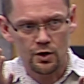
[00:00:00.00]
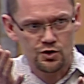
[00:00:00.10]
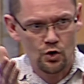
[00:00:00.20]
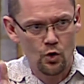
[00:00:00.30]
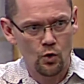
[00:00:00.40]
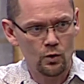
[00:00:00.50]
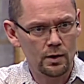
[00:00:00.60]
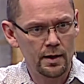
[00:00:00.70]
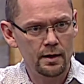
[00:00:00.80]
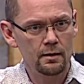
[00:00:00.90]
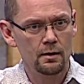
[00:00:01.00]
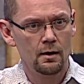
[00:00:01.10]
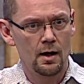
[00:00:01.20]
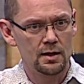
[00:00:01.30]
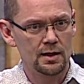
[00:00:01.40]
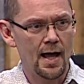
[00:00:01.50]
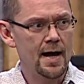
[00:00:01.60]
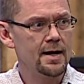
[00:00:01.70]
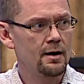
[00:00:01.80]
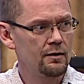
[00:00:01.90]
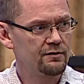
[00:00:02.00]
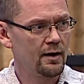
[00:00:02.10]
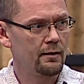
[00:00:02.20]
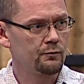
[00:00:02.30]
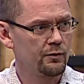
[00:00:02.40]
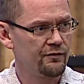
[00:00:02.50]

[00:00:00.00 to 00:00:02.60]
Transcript: are totally aligning ourselves with